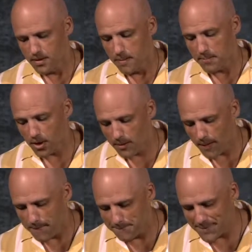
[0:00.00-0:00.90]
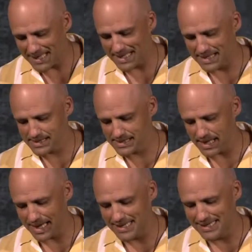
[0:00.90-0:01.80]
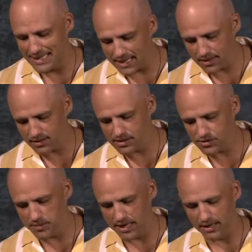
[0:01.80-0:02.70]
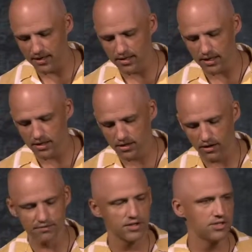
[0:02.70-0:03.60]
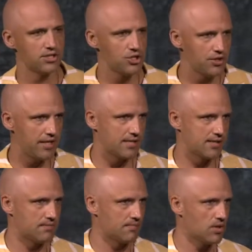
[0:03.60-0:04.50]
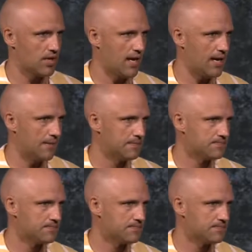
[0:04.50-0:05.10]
Parmenius, and Nicholas from Antioch, a convert to Judaism. Okay?